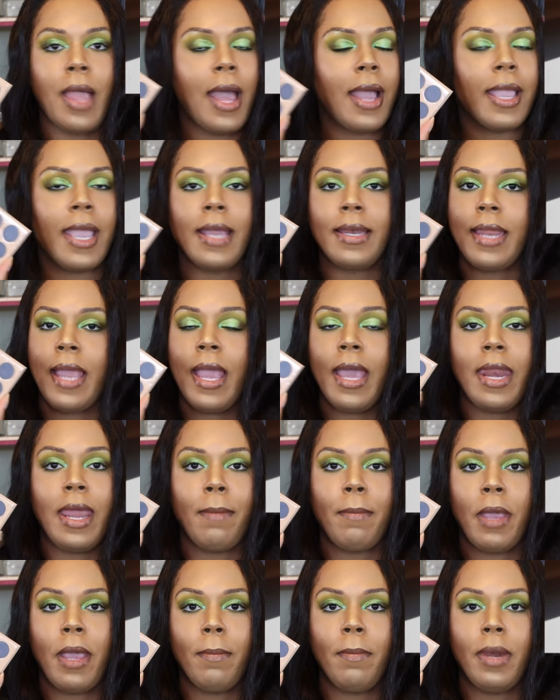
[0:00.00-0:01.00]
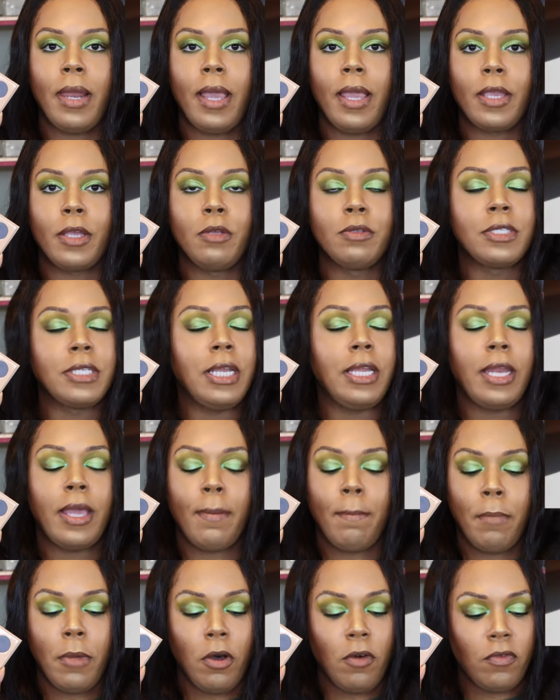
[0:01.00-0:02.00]
I got to have that matte black. You seen
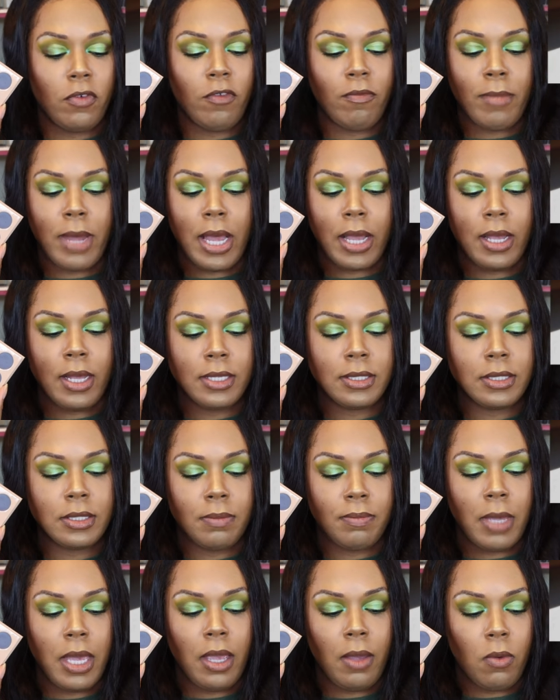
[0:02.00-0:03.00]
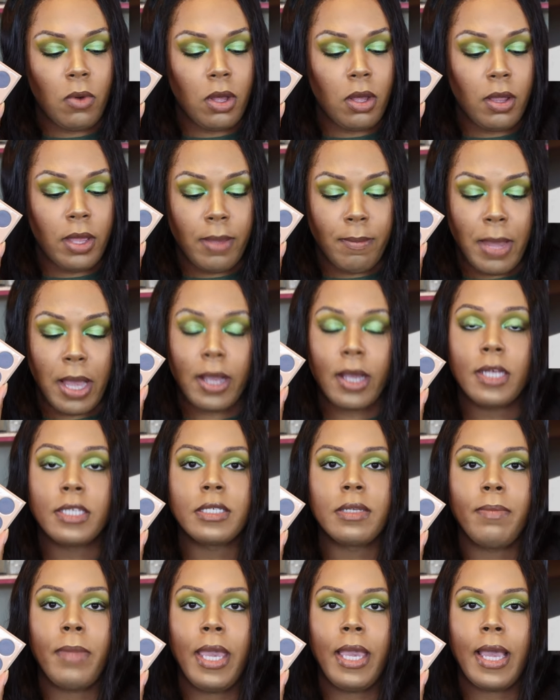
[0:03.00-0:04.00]
in both of my custom made, well, in my
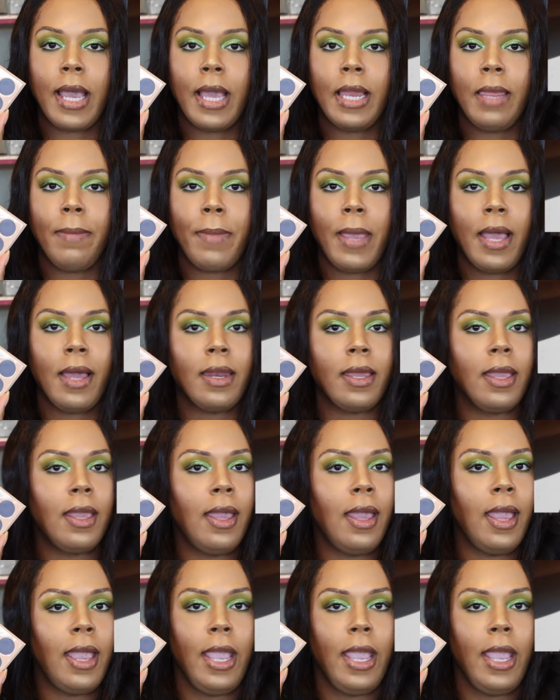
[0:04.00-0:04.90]
custom made Kylie palette